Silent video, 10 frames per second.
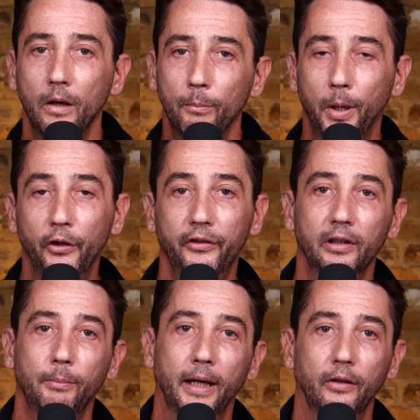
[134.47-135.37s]
Posting
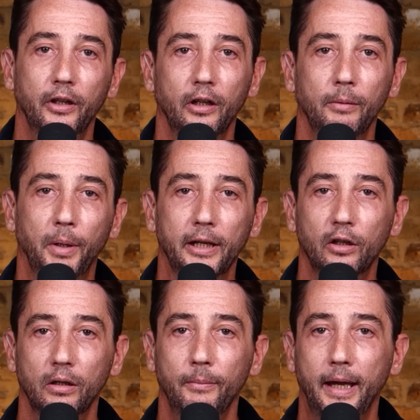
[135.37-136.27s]
about the
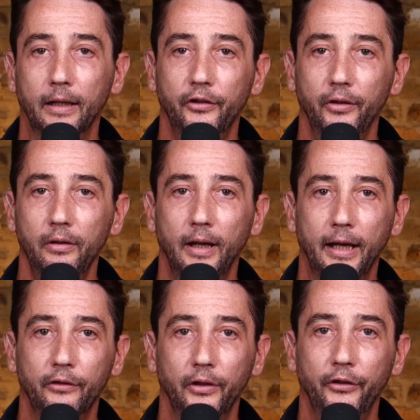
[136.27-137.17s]
BICOM action,
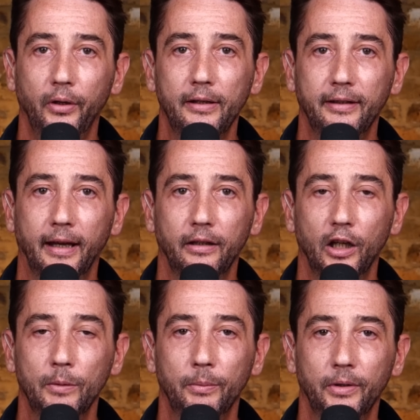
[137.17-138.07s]
actress Tracy Ann
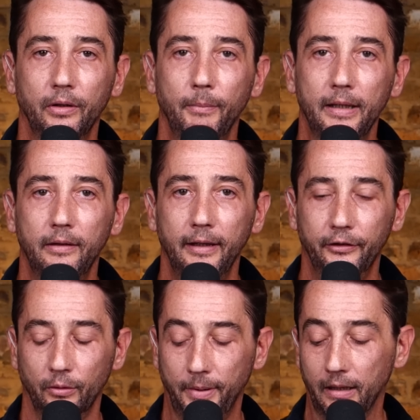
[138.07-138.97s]
Oberman made this
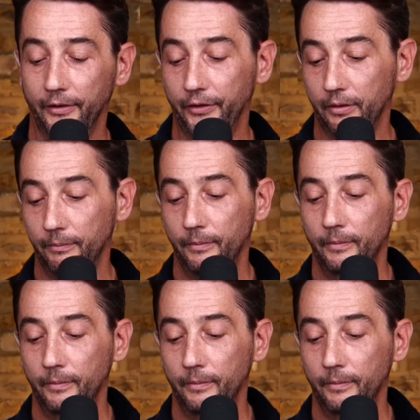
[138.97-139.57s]
comparison.